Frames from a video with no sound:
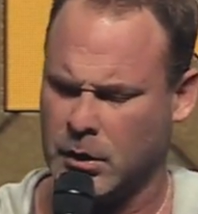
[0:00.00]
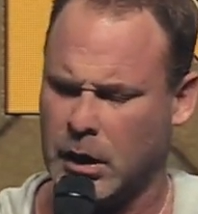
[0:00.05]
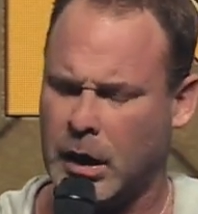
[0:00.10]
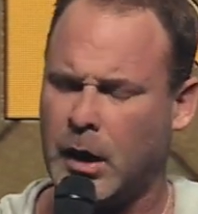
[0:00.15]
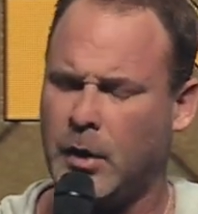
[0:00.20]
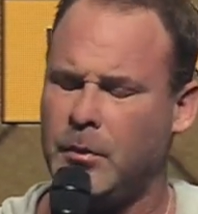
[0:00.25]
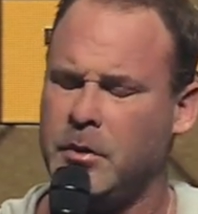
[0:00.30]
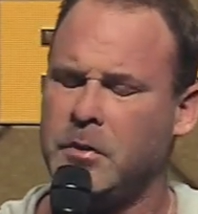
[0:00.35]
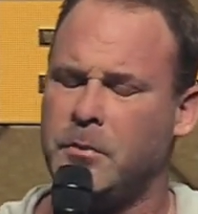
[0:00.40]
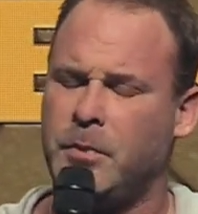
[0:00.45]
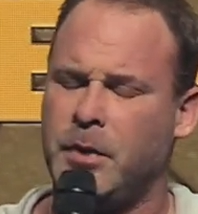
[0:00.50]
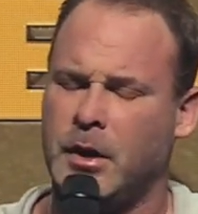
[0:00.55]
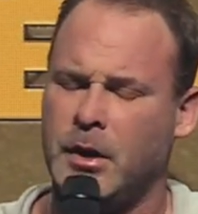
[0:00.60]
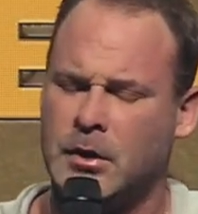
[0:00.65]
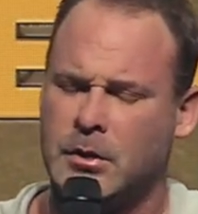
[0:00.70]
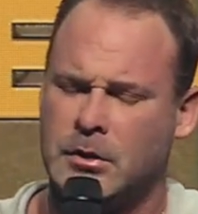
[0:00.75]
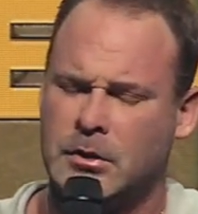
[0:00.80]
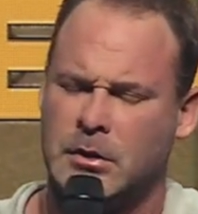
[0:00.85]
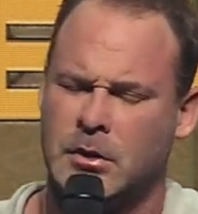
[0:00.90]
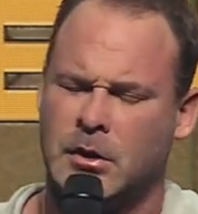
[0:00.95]
I
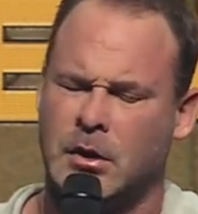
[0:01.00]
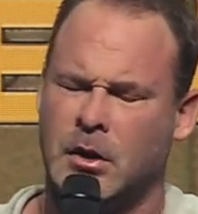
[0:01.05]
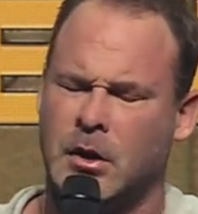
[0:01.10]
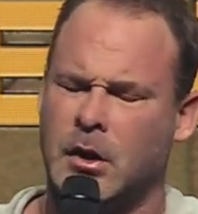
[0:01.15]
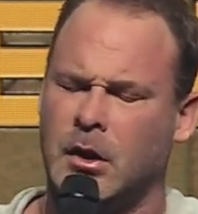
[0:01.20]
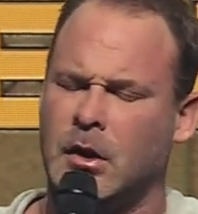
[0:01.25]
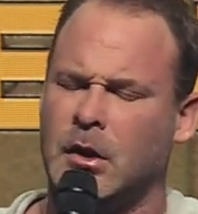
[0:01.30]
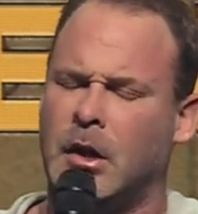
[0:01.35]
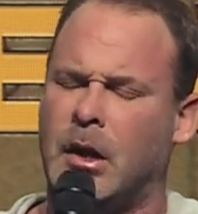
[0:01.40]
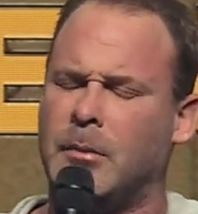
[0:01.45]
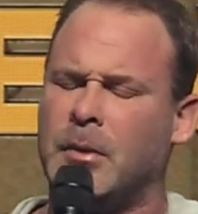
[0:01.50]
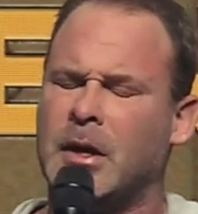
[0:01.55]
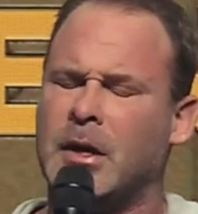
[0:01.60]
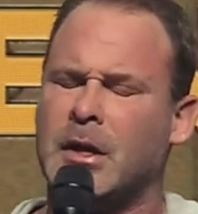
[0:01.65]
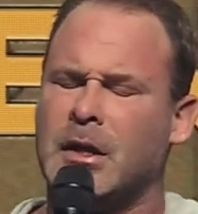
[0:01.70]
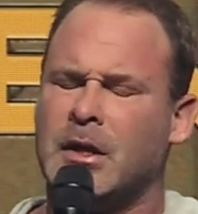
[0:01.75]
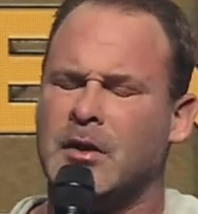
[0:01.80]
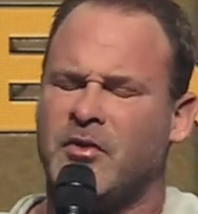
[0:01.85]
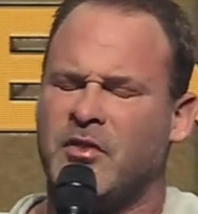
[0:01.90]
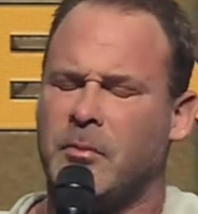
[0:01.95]
repent. I'm not
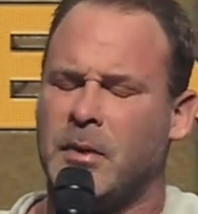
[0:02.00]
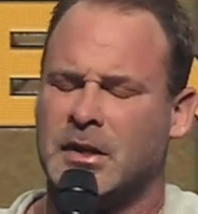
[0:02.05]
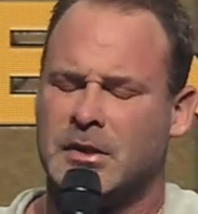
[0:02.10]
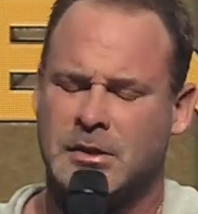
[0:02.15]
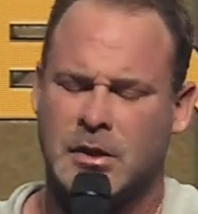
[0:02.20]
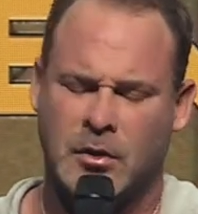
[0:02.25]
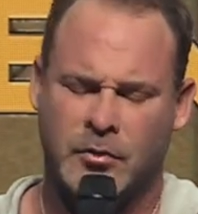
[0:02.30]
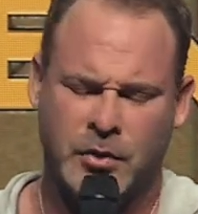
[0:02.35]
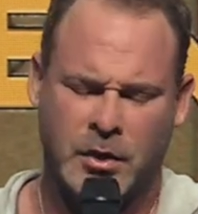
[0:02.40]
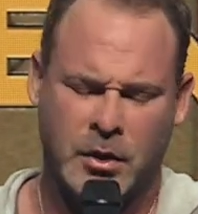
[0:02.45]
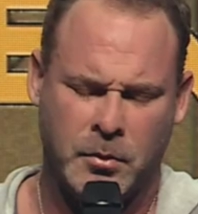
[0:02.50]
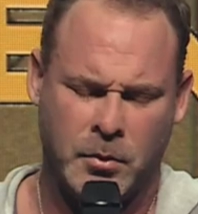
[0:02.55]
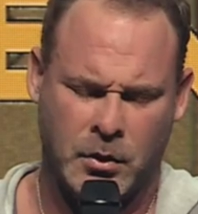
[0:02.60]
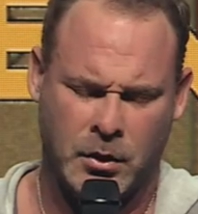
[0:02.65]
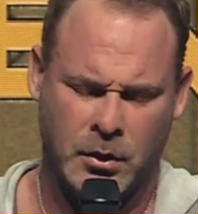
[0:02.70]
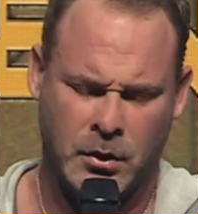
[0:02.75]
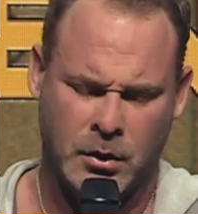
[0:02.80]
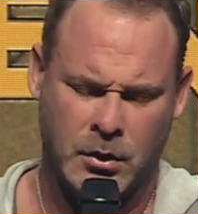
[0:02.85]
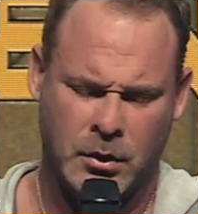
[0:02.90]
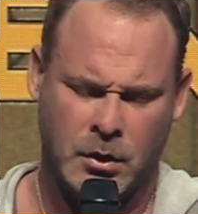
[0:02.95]
going to live for myself
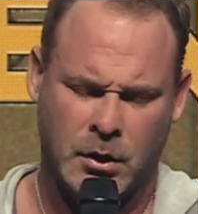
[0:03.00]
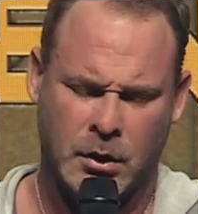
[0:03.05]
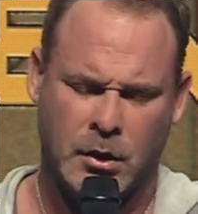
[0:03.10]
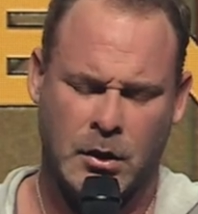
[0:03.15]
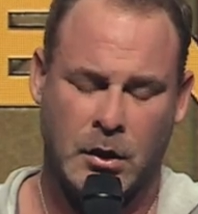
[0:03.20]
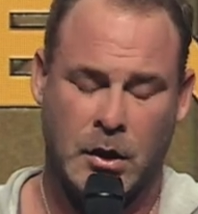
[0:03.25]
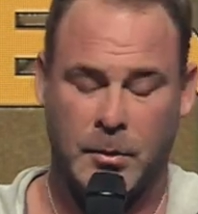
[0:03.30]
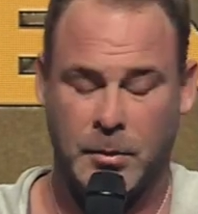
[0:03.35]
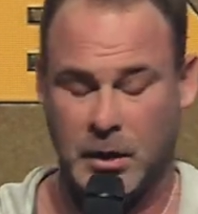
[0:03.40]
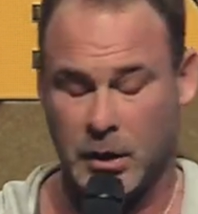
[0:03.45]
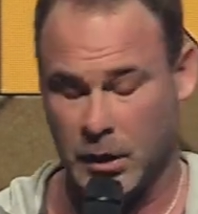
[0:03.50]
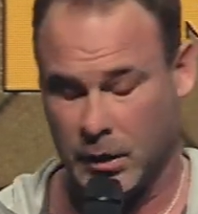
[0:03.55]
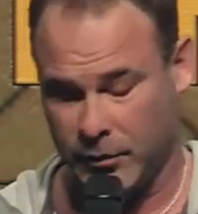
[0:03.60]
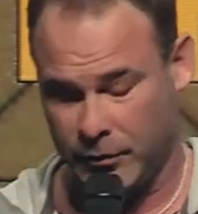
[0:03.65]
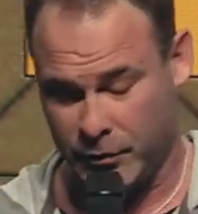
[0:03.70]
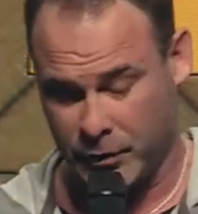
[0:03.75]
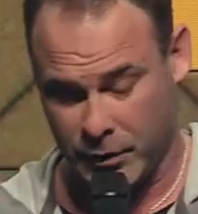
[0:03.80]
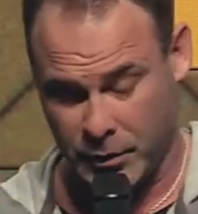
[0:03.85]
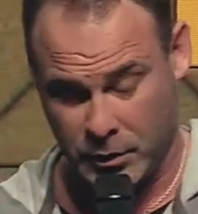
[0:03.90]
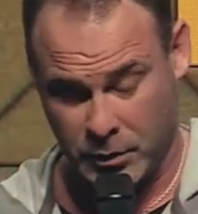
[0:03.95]
anymore. I'm going to live
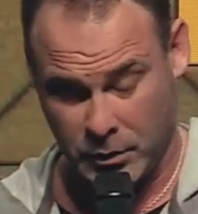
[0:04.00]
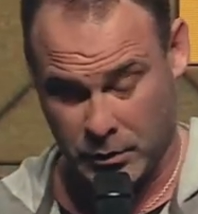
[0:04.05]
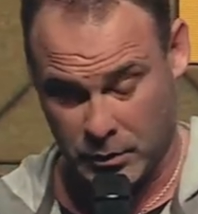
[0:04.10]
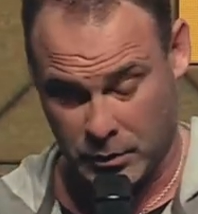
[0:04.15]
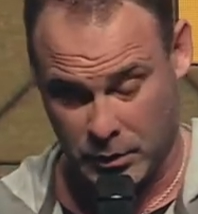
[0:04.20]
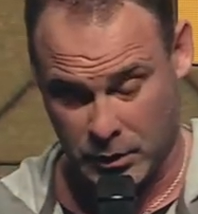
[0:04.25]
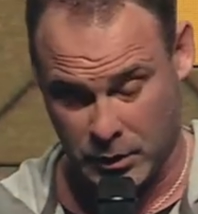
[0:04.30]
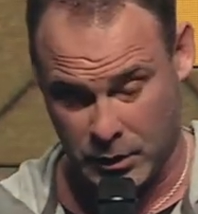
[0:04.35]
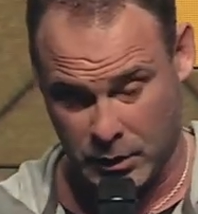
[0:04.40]
for you.